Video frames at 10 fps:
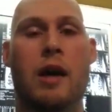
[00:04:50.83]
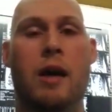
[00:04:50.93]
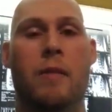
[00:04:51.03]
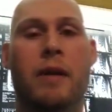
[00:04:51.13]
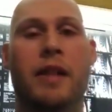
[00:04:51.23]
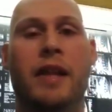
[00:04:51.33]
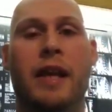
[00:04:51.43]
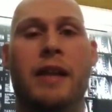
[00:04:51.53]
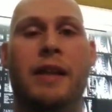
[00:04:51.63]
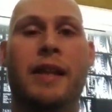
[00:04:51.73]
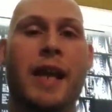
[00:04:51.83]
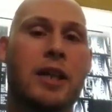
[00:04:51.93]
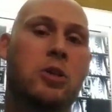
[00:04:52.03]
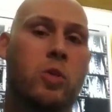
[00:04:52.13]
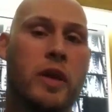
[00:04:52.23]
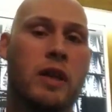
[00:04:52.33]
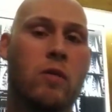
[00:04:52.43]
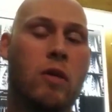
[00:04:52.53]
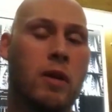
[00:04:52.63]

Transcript: And then next week,